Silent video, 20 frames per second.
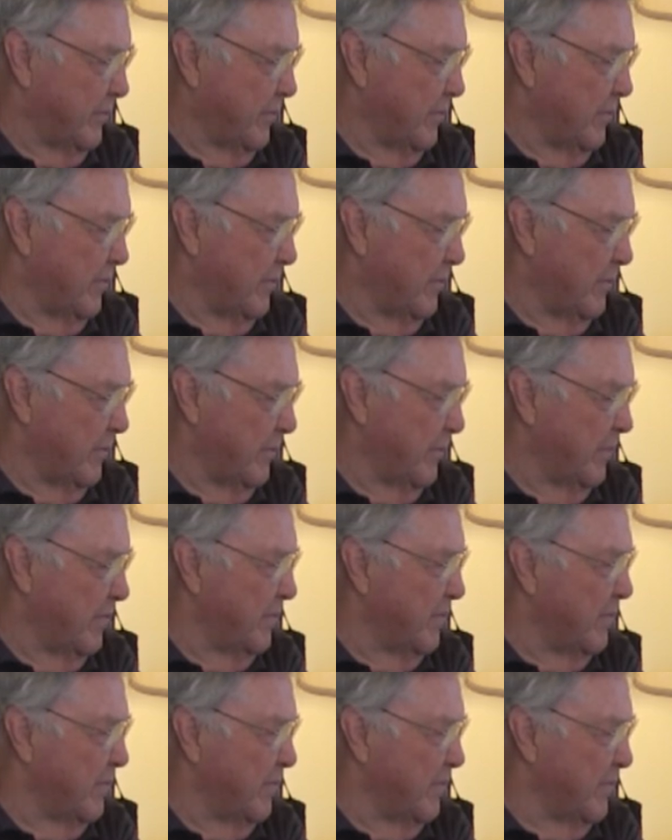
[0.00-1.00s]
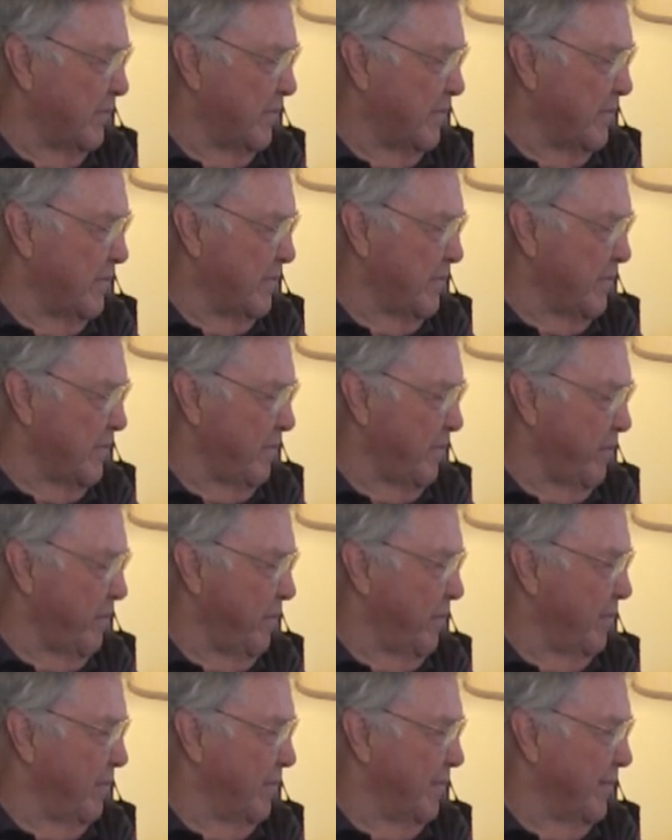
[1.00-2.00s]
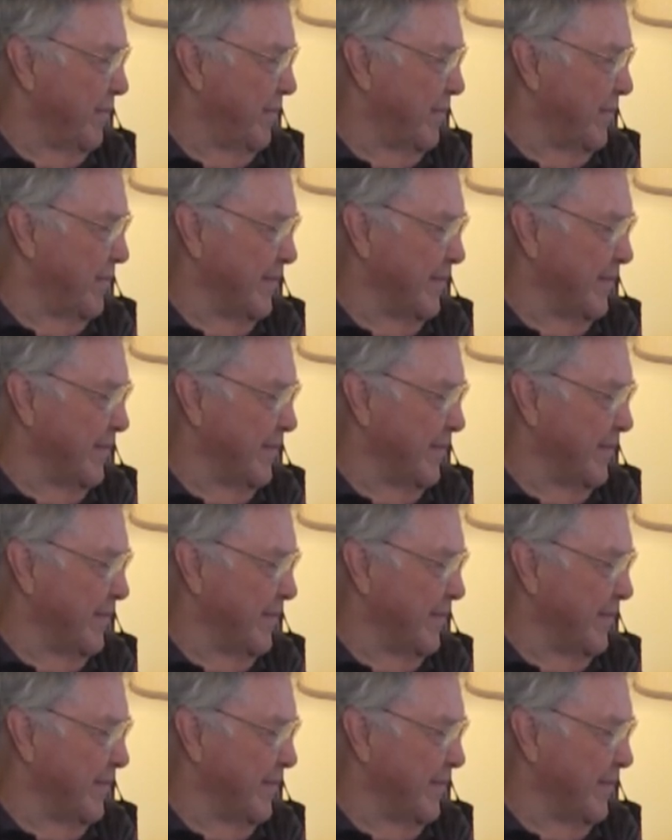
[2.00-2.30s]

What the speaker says: The person shown says nothing.